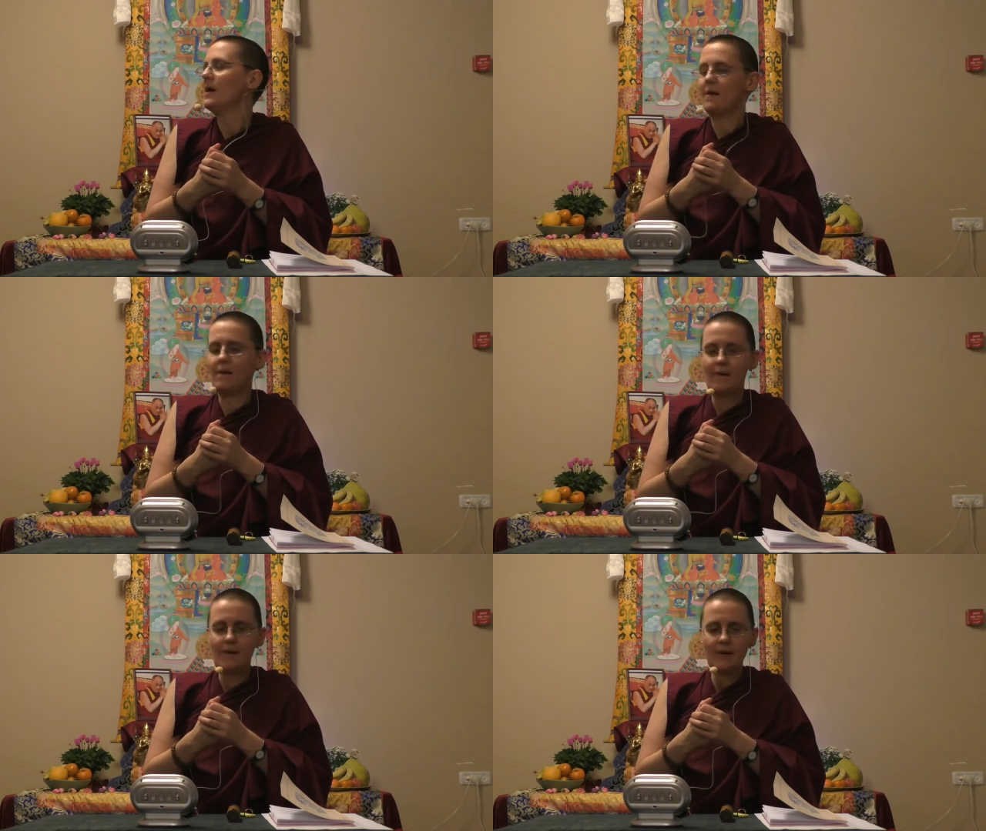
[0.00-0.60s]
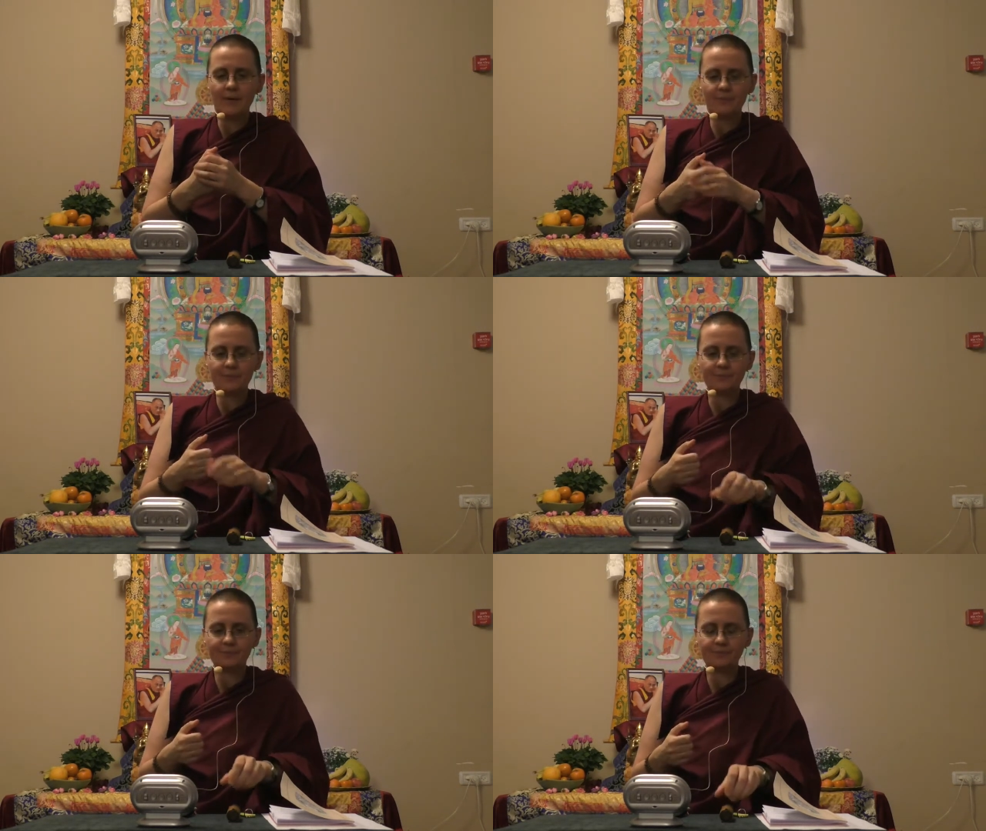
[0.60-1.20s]

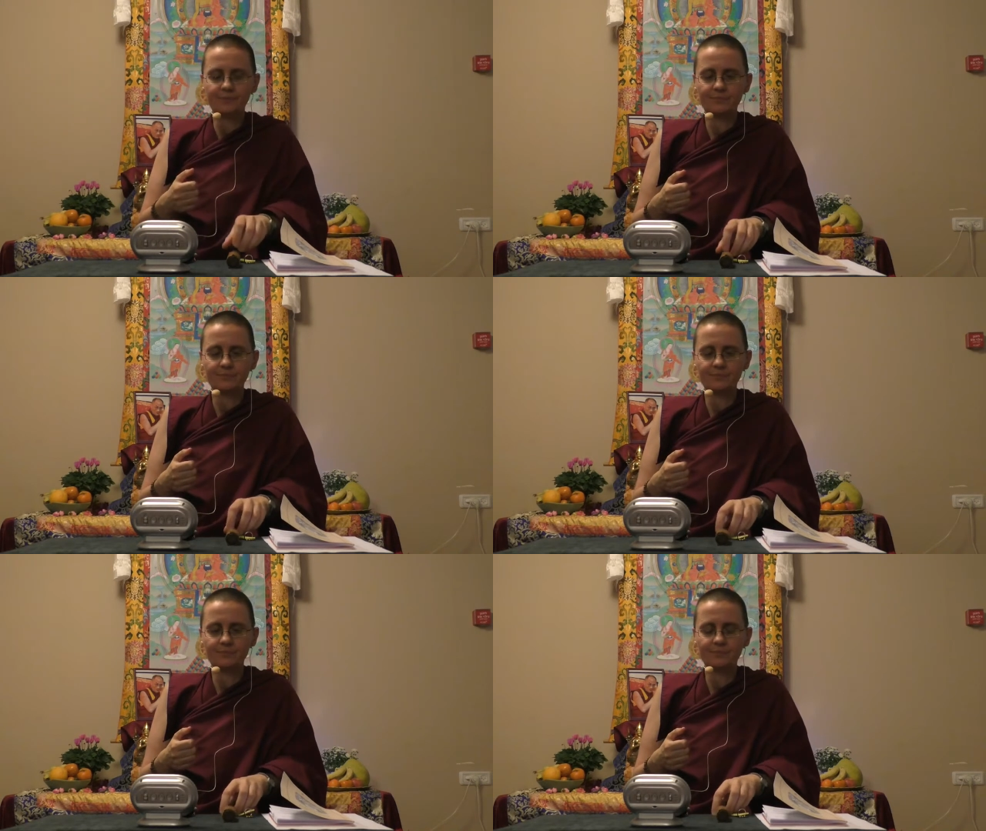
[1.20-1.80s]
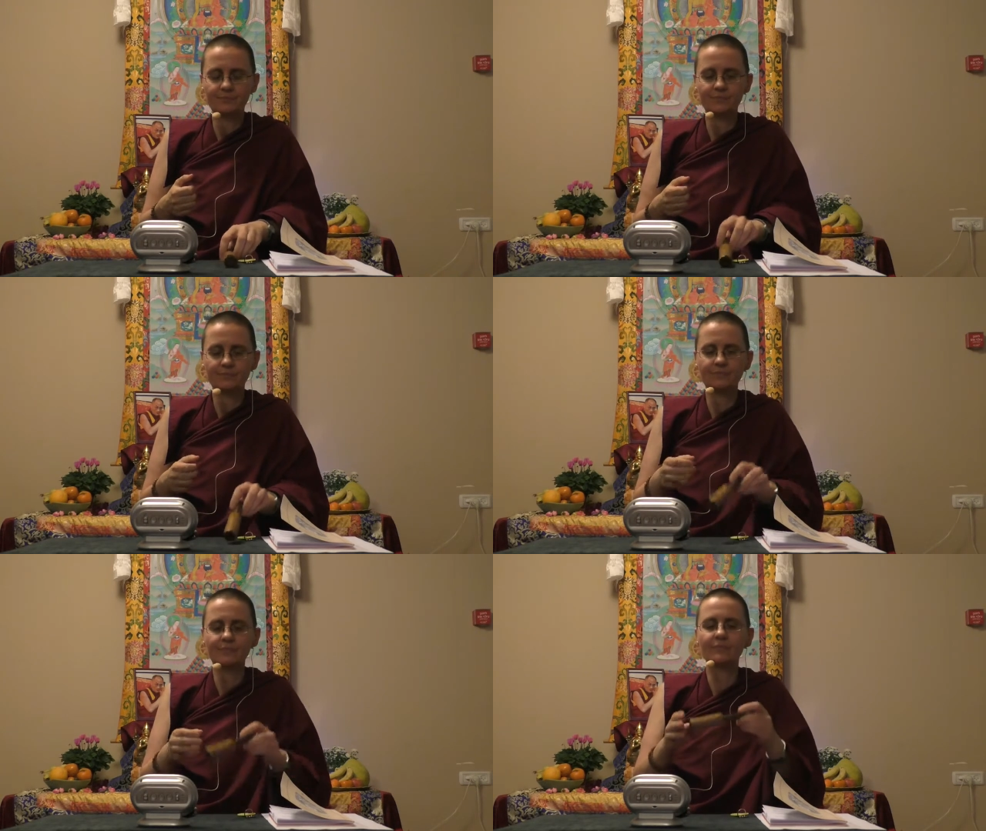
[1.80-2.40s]

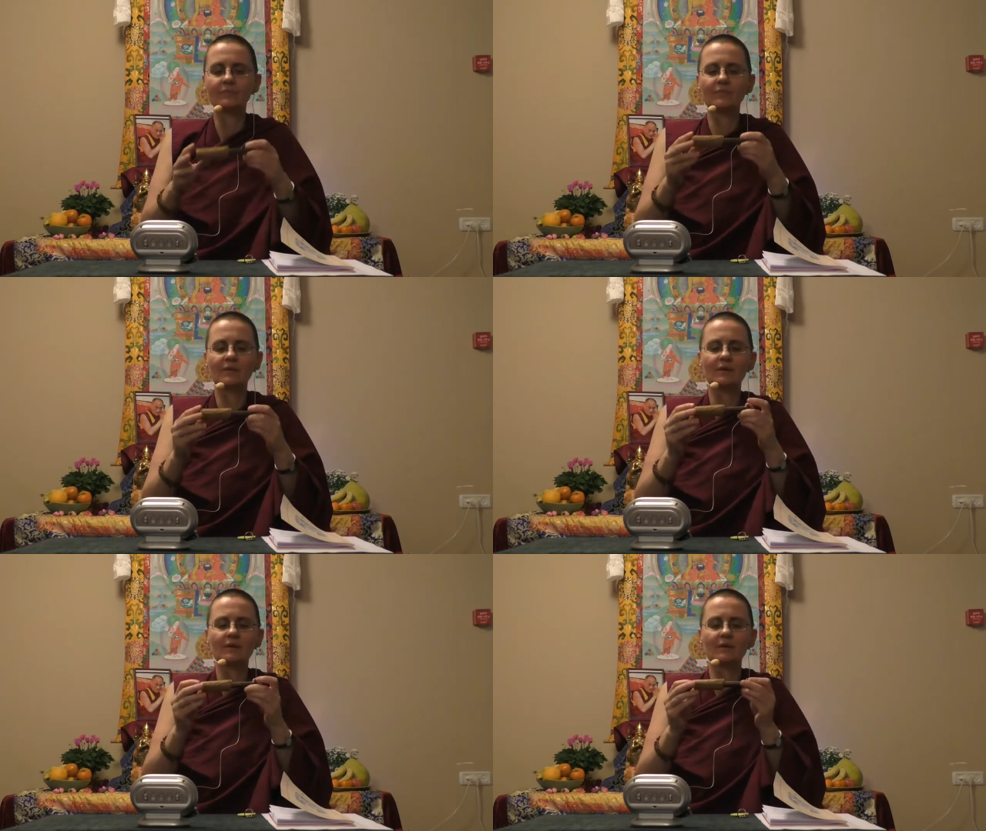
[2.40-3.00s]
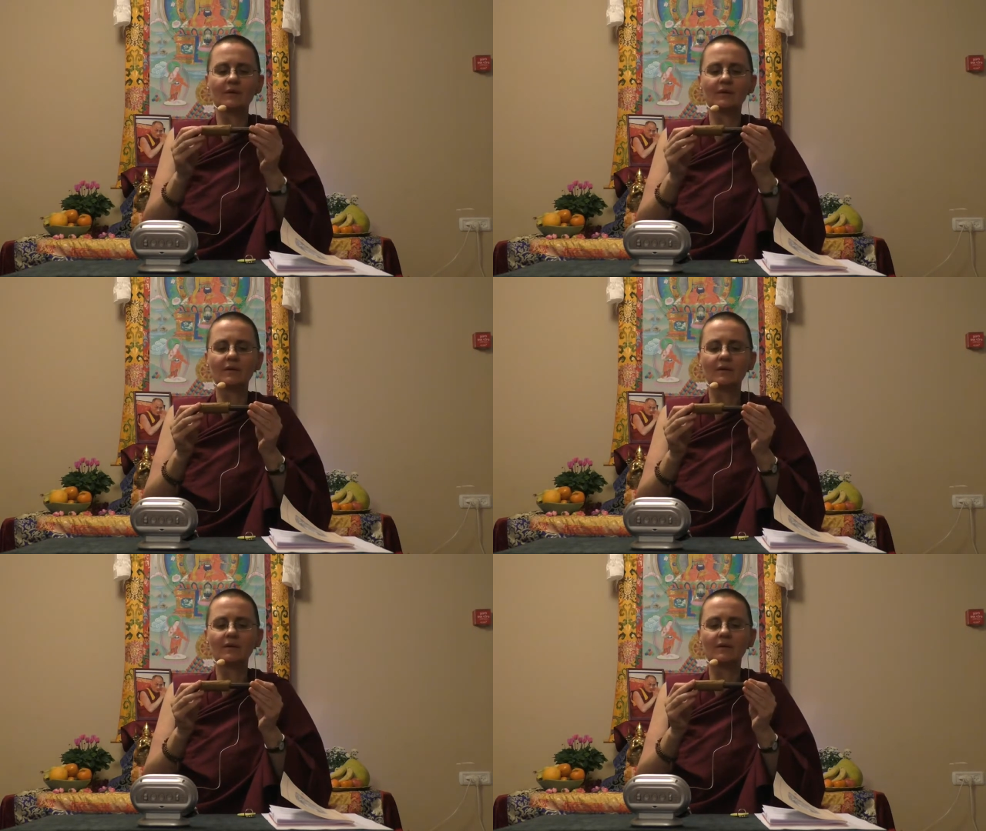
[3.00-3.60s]

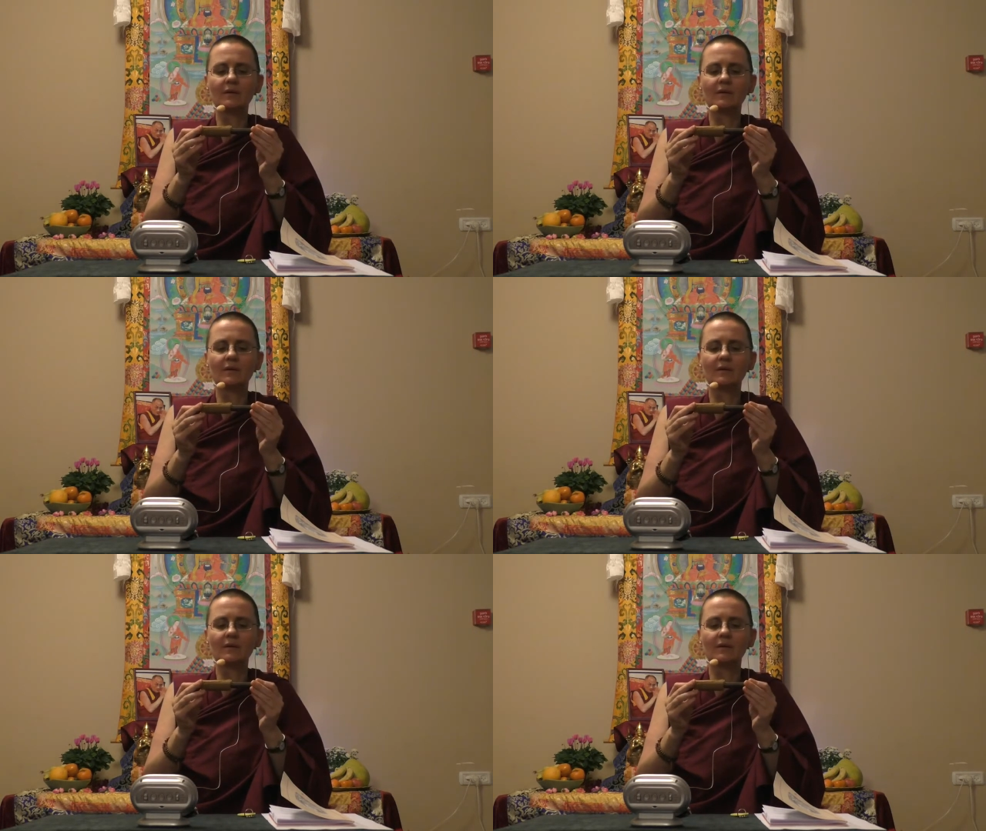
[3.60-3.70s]
(no one is talking)